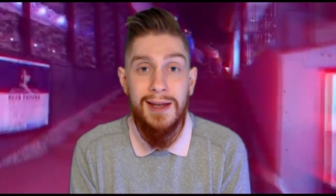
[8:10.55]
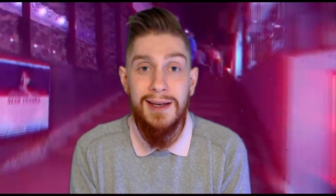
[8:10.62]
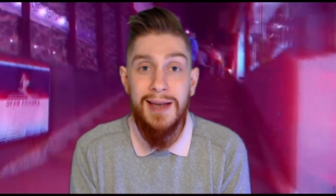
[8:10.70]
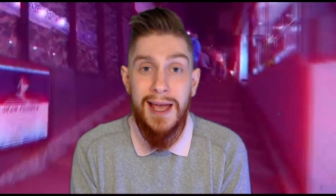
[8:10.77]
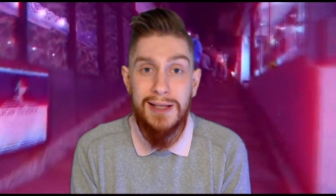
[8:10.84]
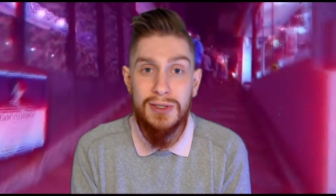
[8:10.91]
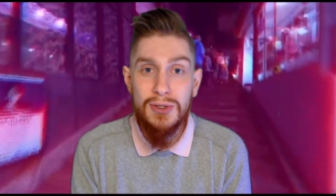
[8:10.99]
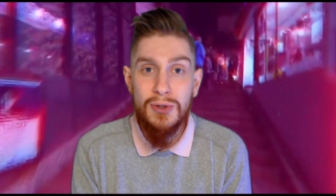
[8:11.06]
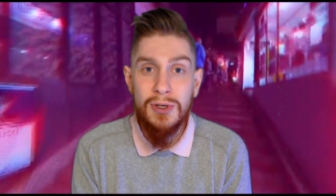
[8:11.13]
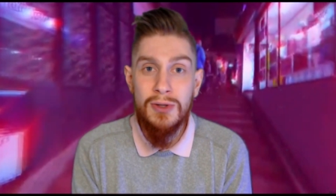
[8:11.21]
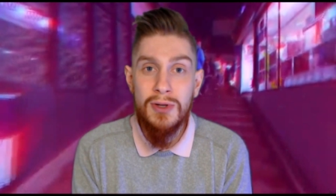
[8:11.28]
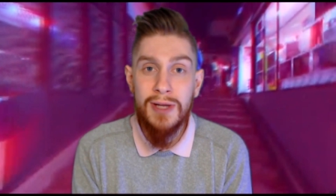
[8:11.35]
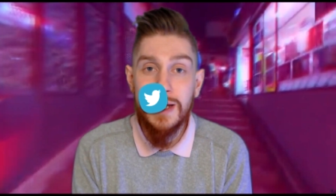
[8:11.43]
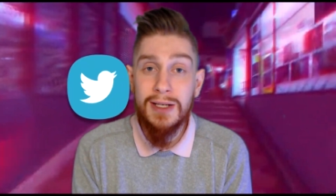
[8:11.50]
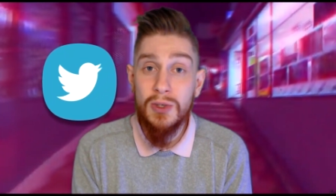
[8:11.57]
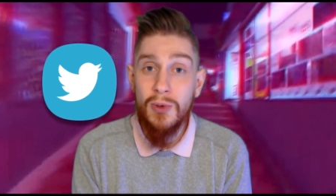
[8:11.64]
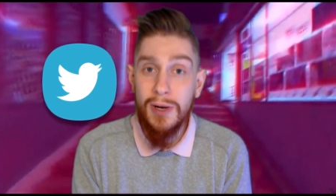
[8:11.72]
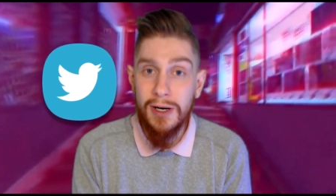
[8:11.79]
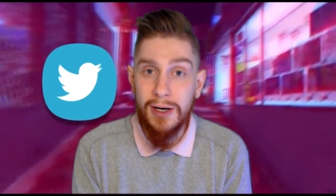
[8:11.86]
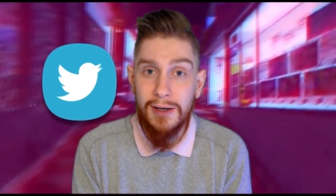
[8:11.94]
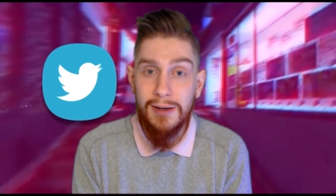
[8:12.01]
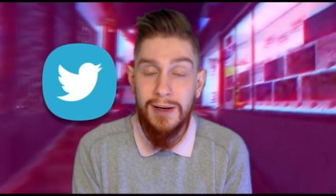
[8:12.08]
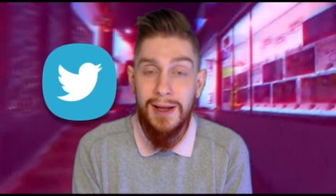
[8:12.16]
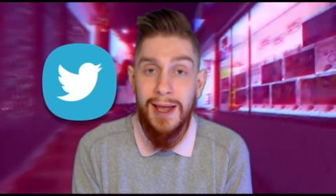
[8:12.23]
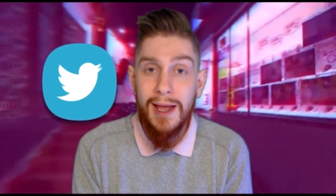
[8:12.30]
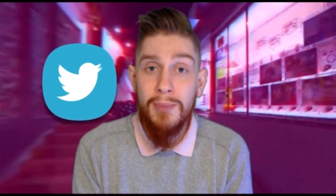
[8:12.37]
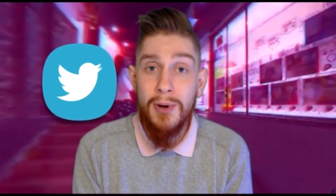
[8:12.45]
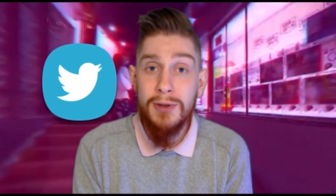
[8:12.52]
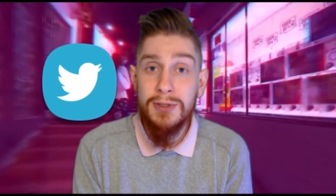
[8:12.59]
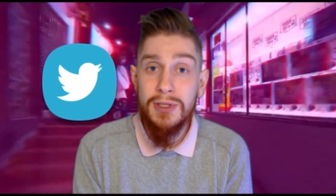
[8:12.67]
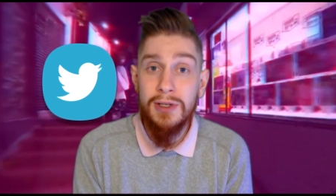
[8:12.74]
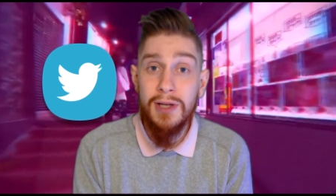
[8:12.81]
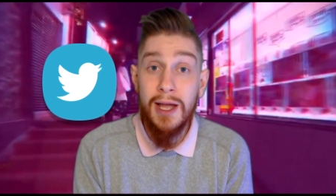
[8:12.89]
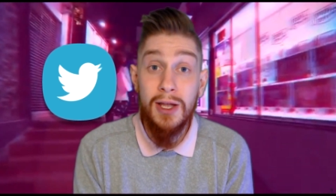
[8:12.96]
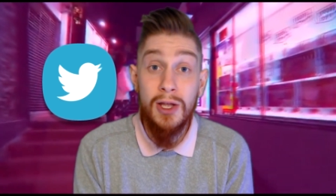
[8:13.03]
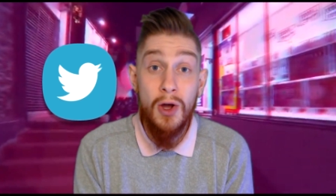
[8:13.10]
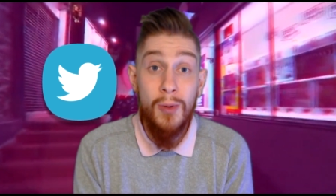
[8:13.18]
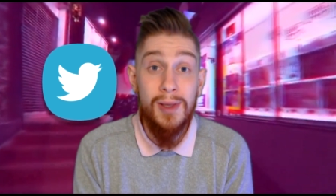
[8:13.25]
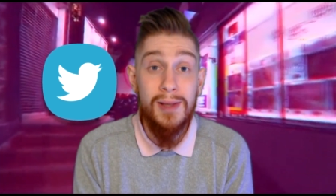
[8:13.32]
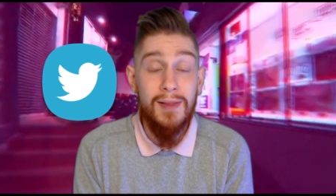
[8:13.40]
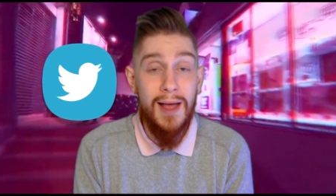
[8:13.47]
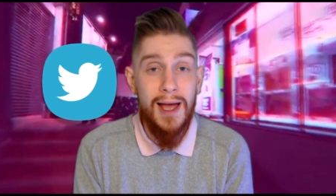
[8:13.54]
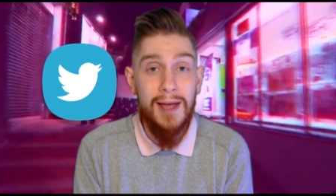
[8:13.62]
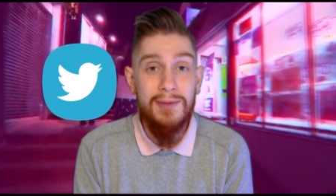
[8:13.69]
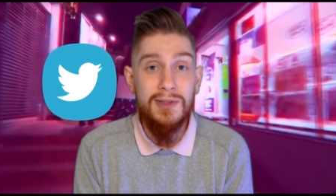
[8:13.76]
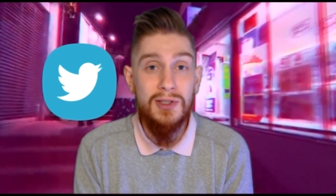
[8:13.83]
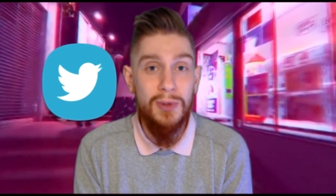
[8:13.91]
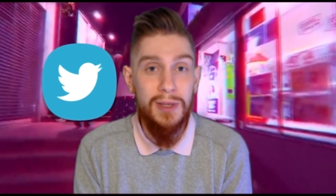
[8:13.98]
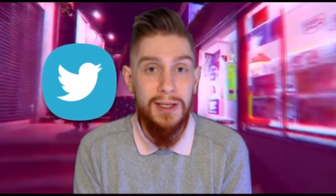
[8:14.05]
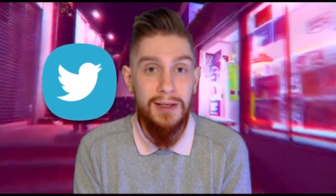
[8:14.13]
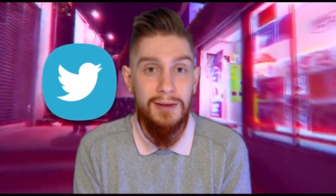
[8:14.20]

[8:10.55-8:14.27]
Next, you can look at Twitter and posting a going live tweet.